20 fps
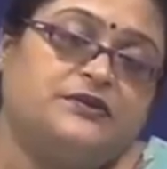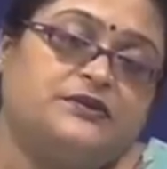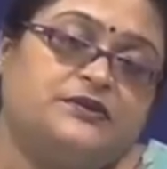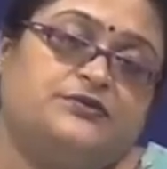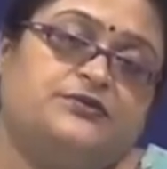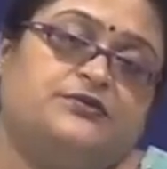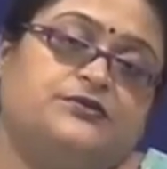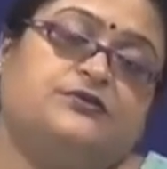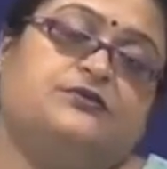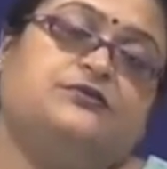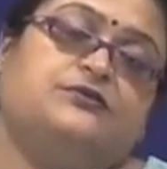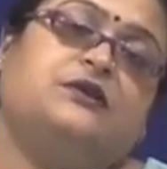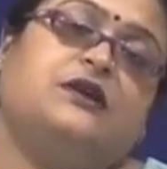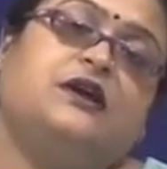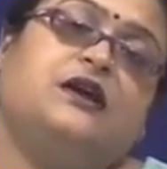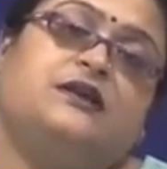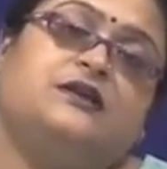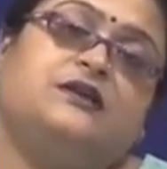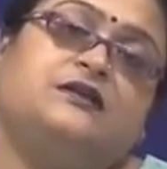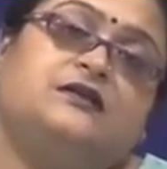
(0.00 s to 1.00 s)
due to
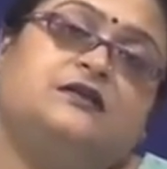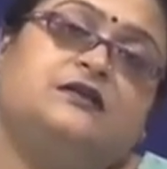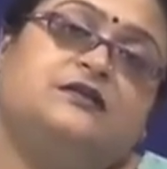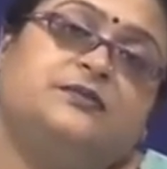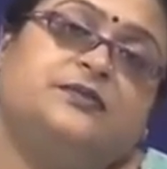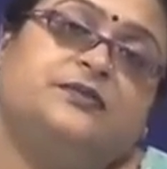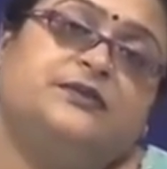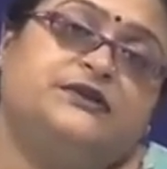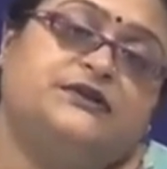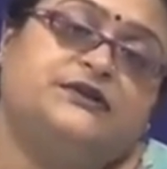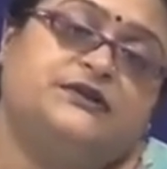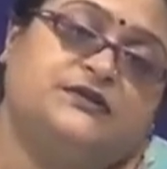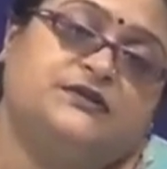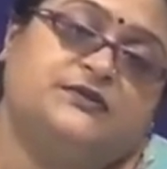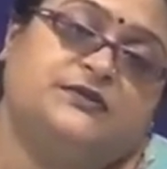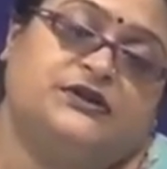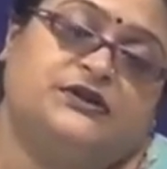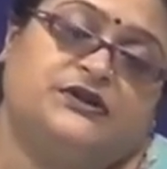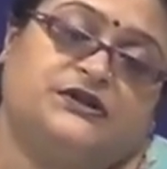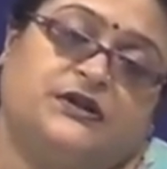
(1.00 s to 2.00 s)
like the
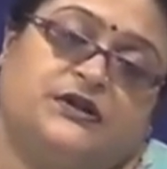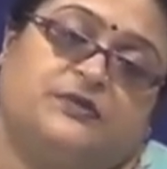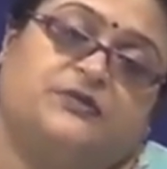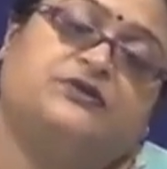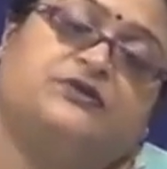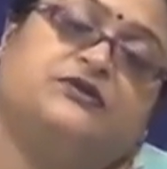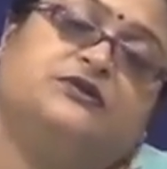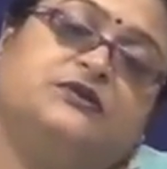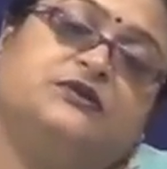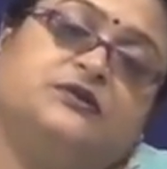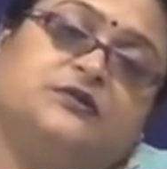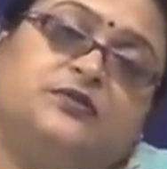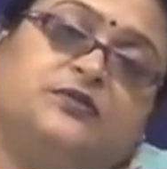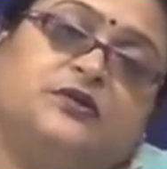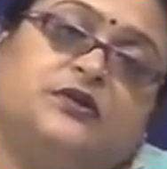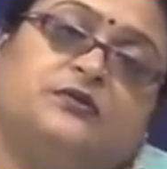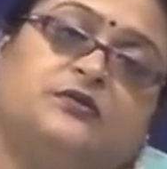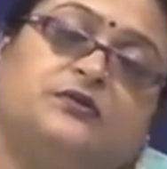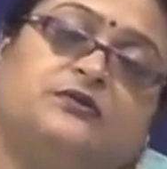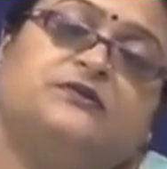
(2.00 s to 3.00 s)
person perception and the
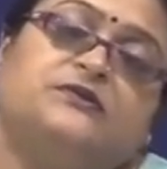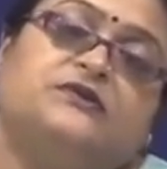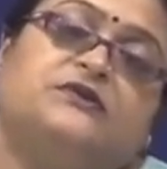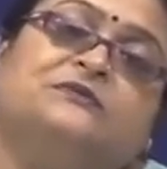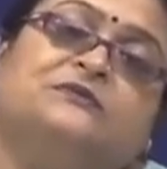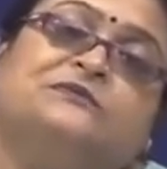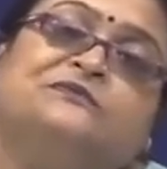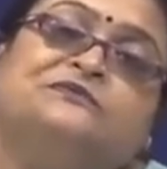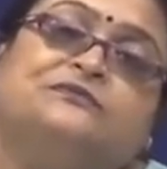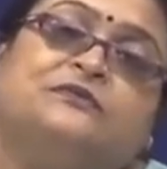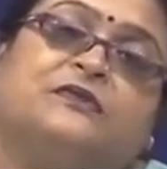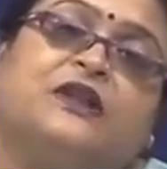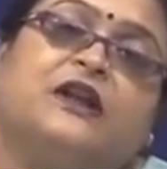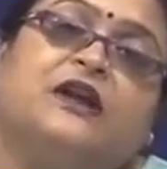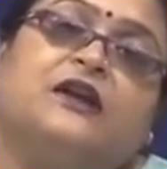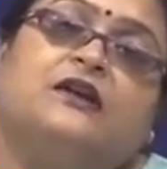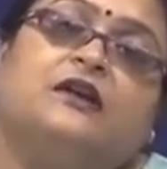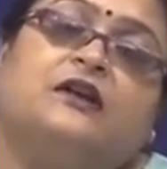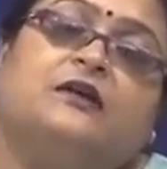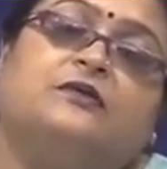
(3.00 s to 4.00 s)
problems,
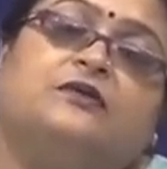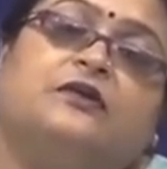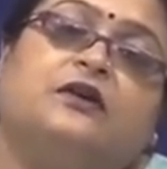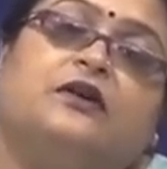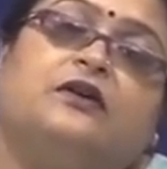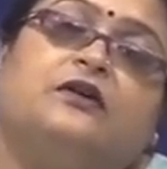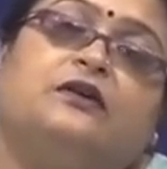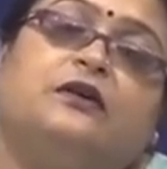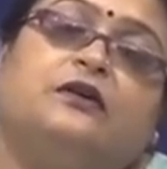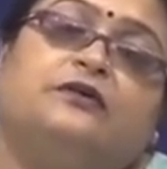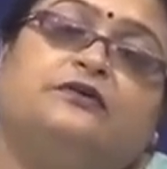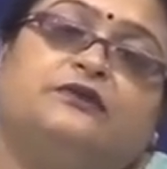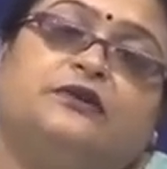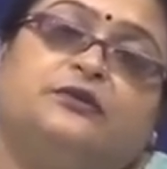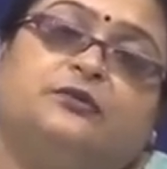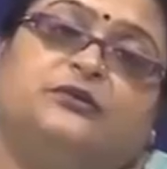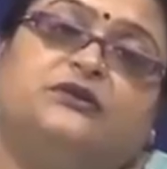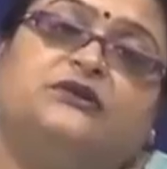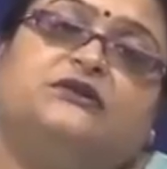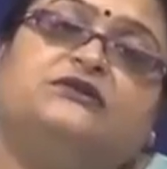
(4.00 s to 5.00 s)
like of
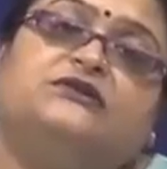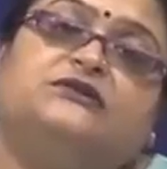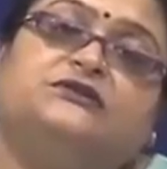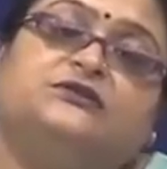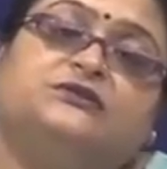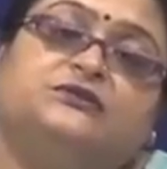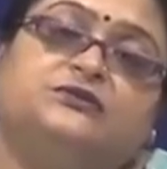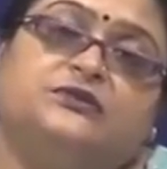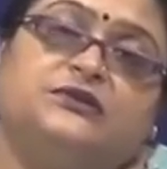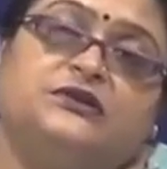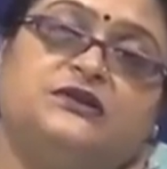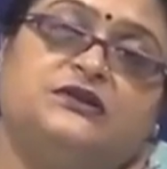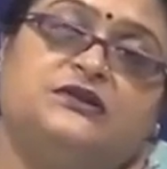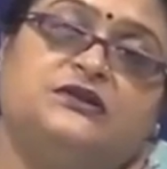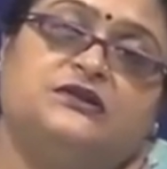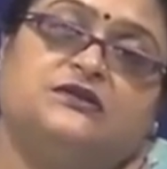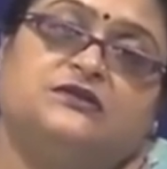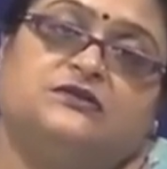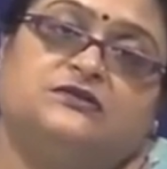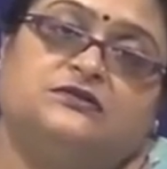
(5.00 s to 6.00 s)
the person who
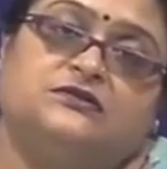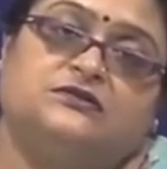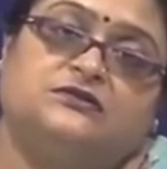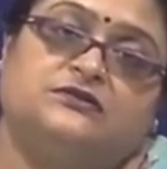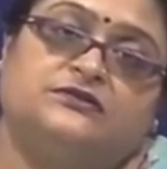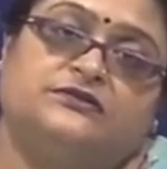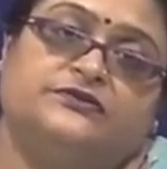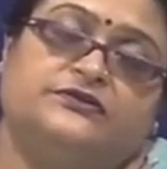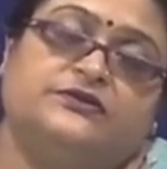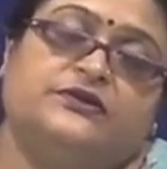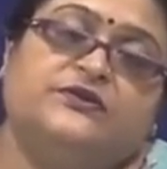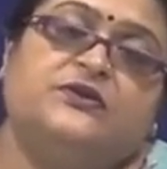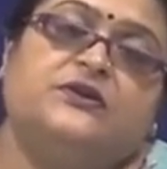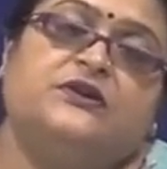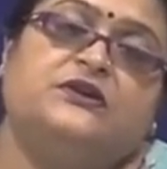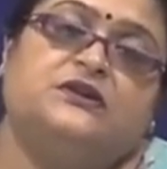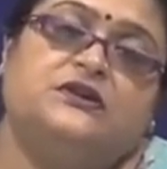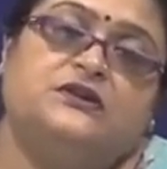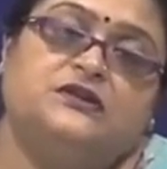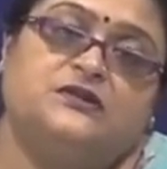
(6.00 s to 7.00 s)
is
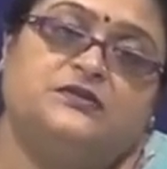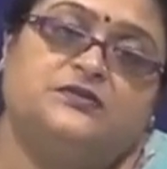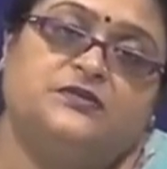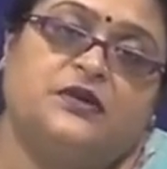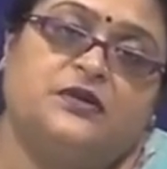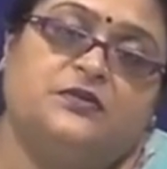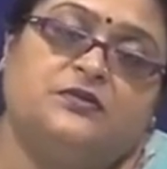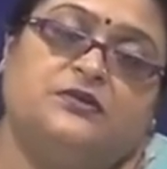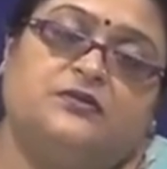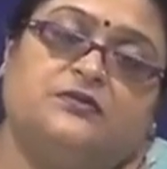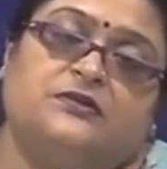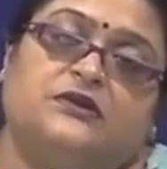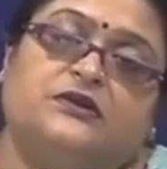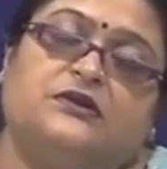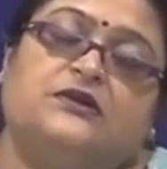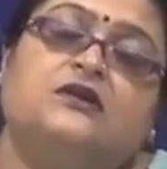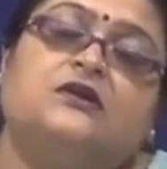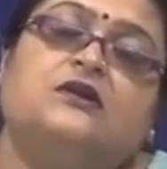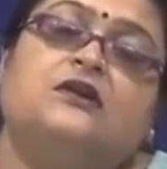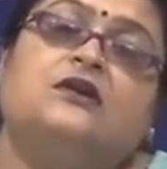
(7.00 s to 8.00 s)
viewing this problem,
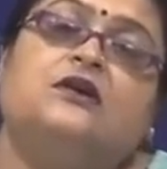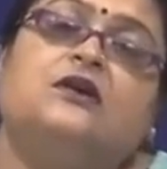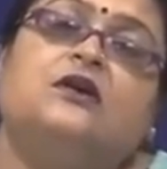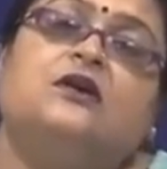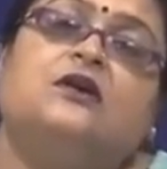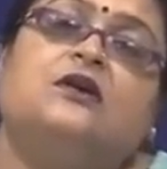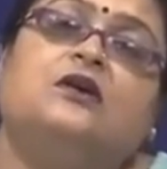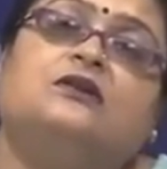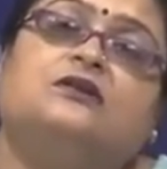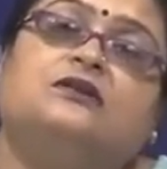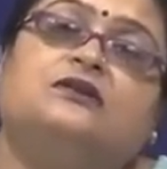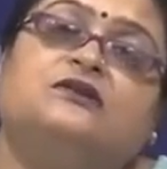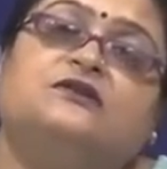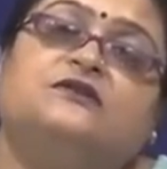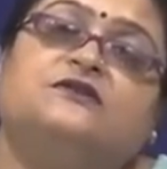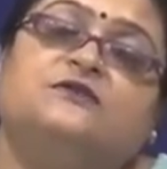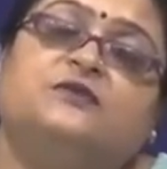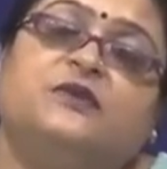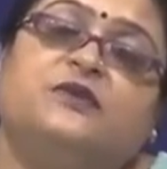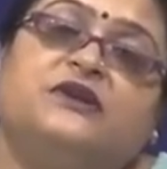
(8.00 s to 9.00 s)
and the
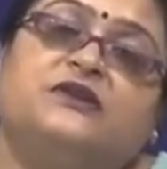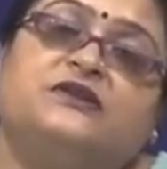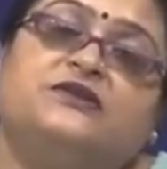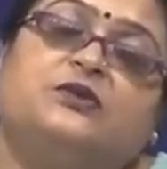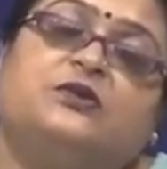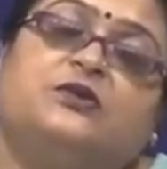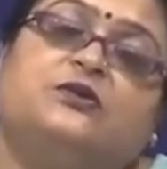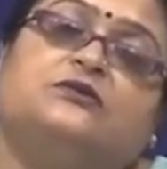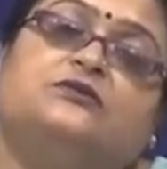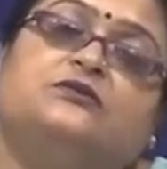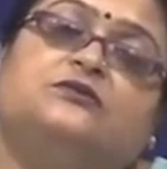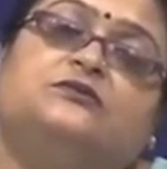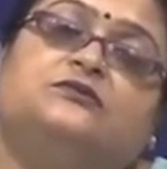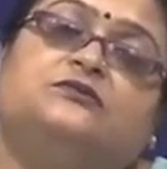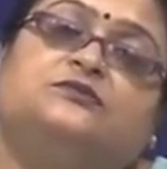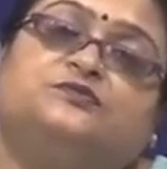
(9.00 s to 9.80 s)
alternatives based on